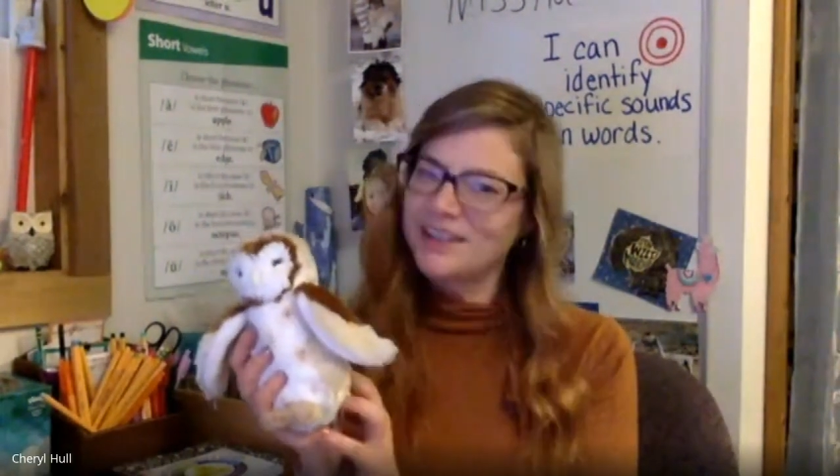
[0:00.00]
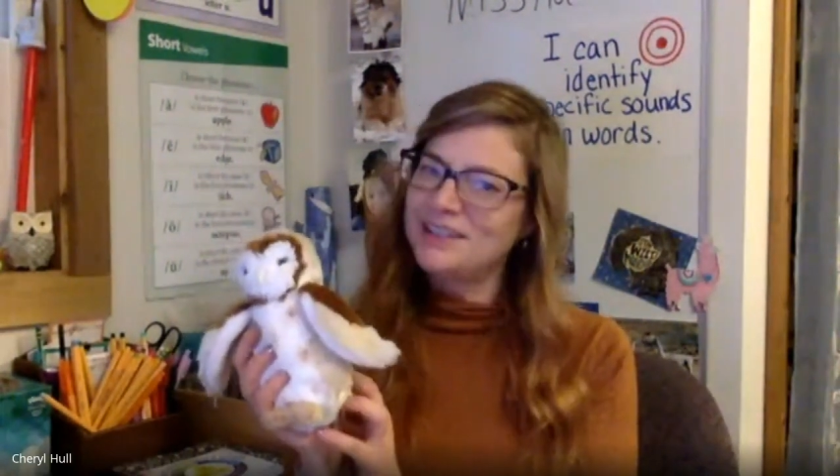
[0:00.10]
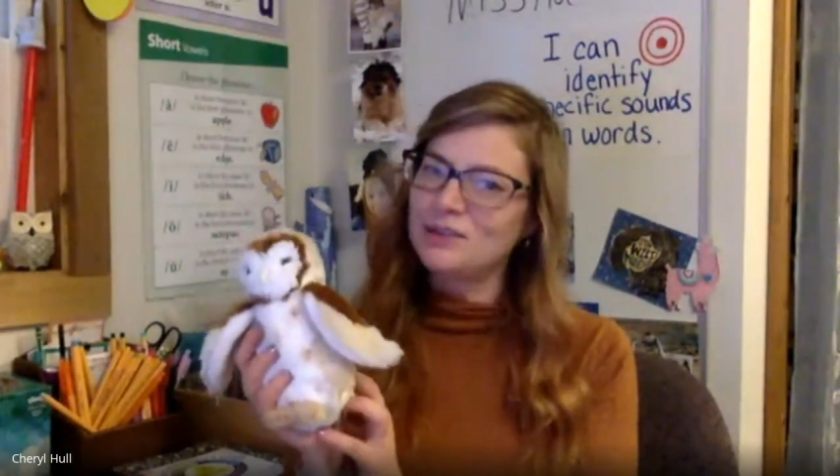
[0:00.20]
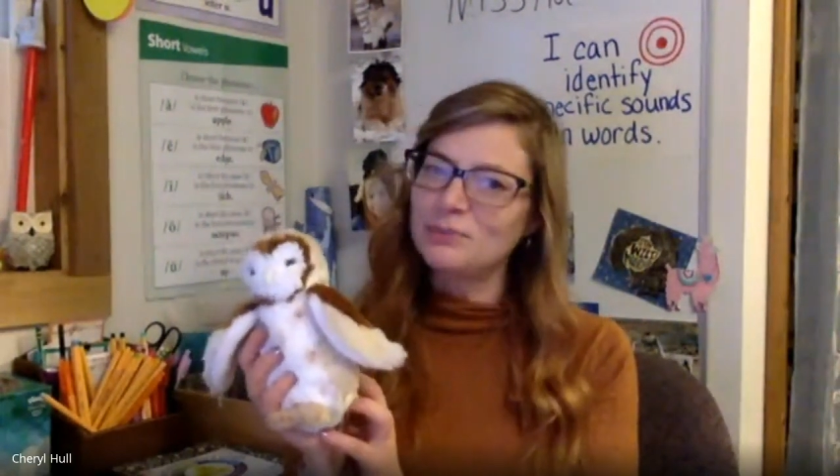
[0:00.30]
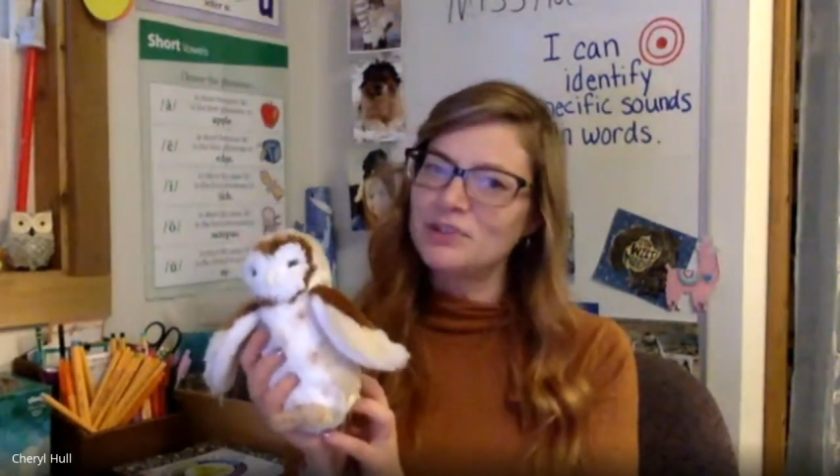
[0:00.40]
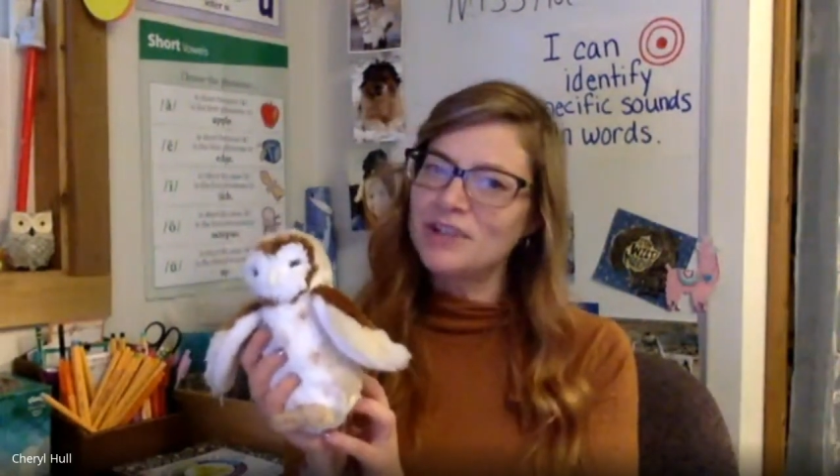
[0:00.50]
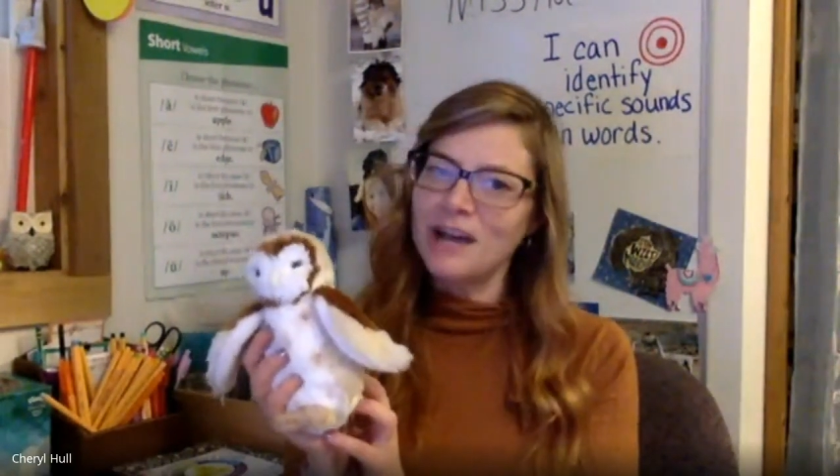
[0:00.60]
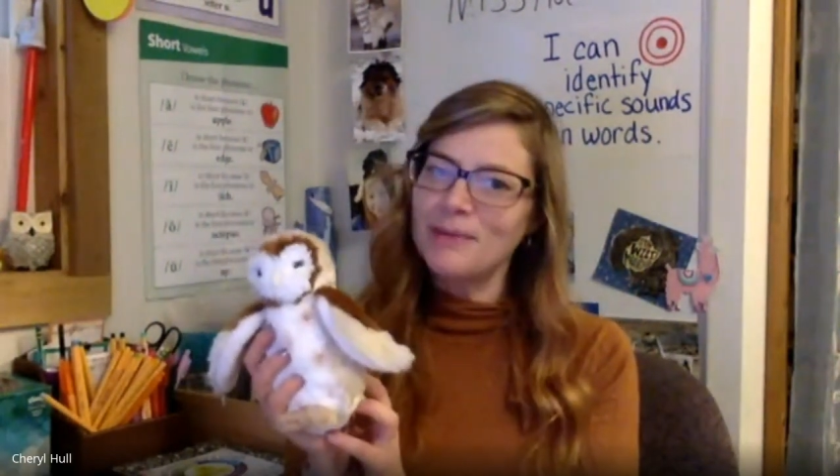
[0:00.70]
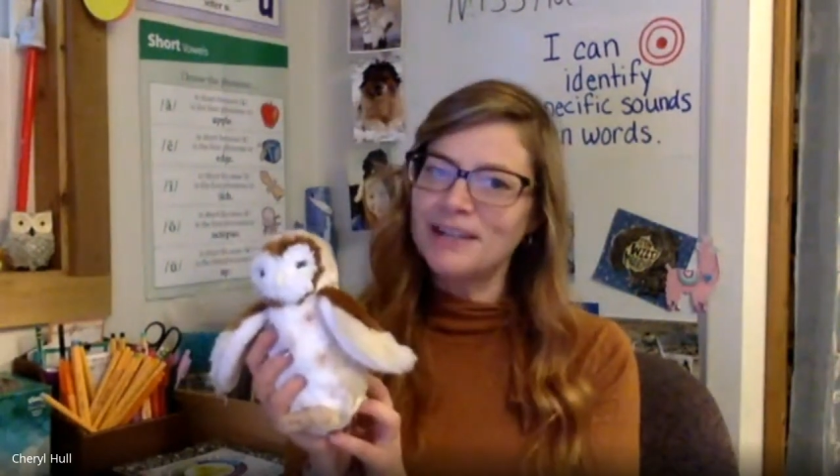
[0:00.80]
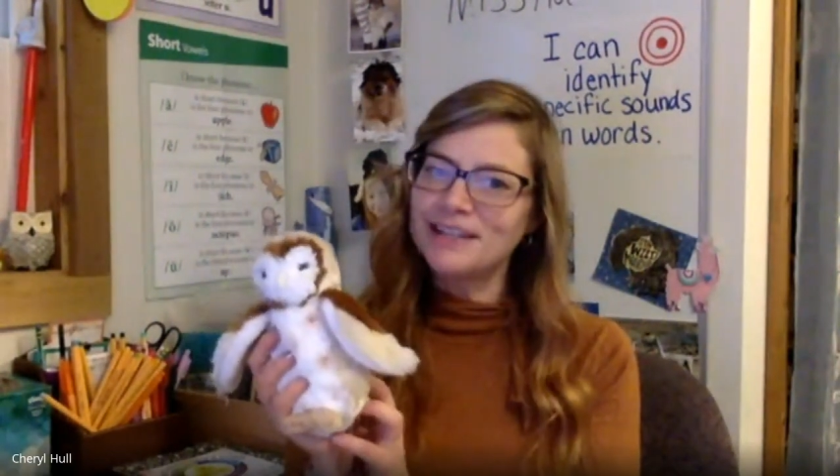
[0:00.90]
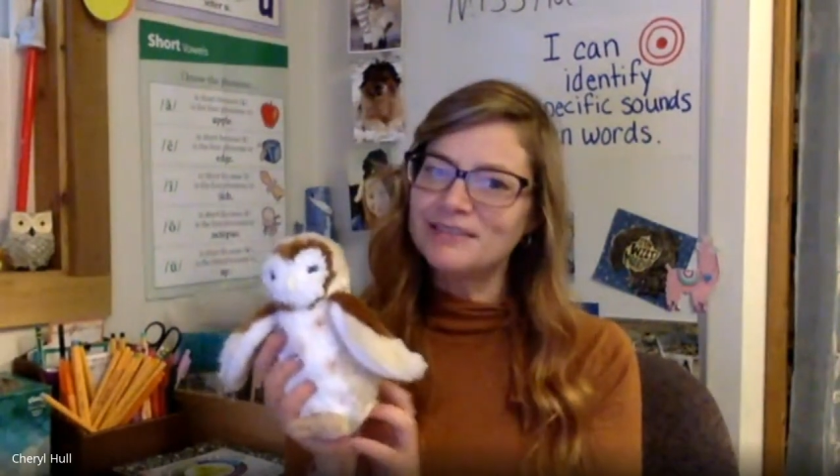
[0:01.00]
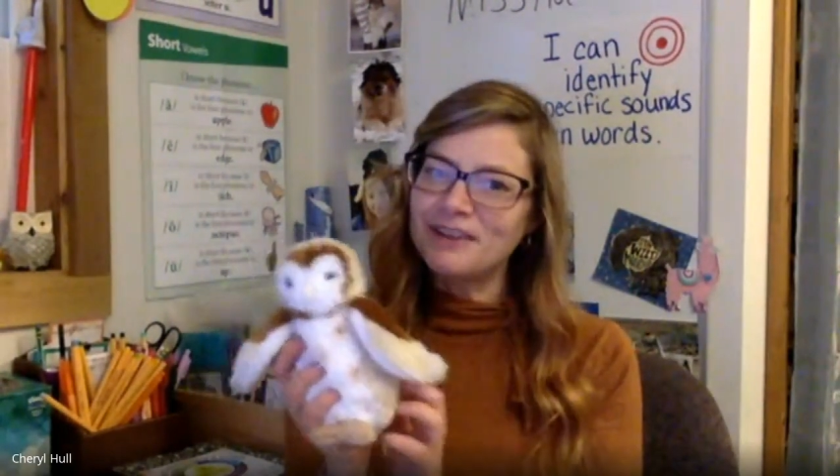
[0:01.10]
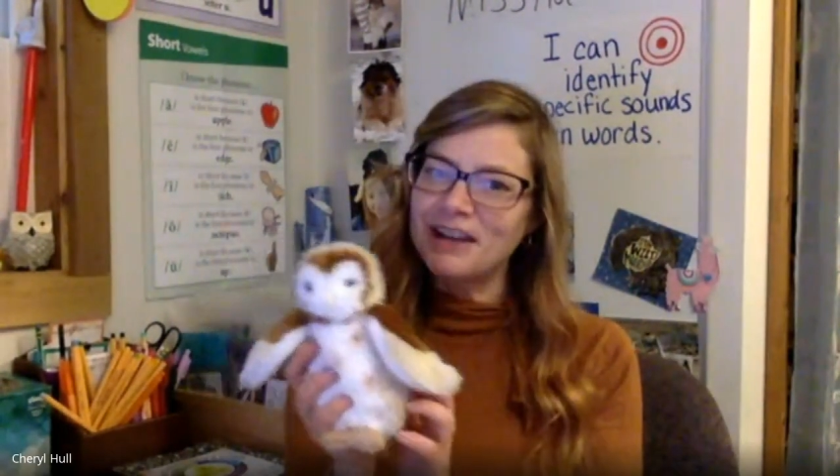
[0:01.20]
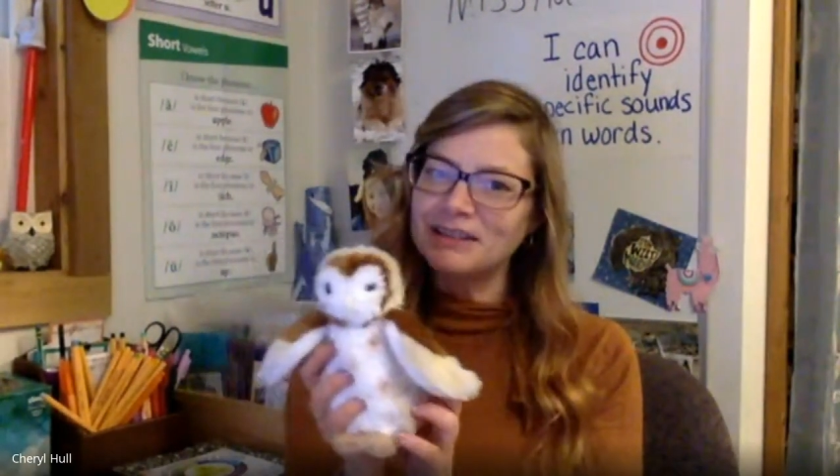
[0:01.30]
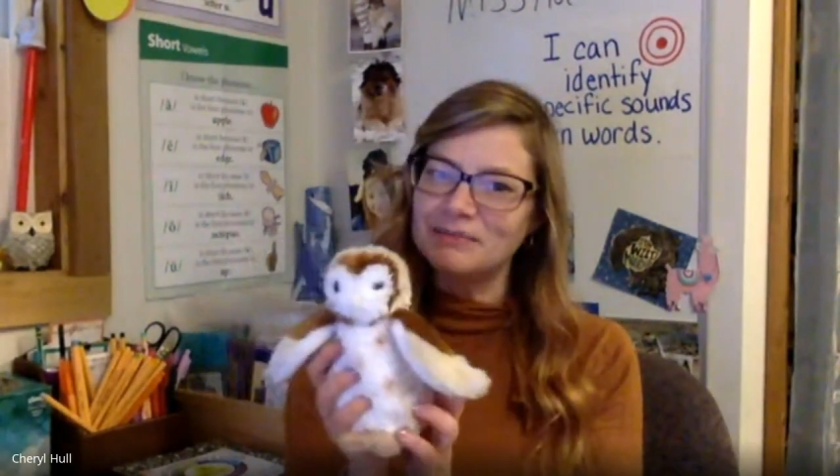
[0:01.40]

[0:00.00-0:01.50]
Super job identifying the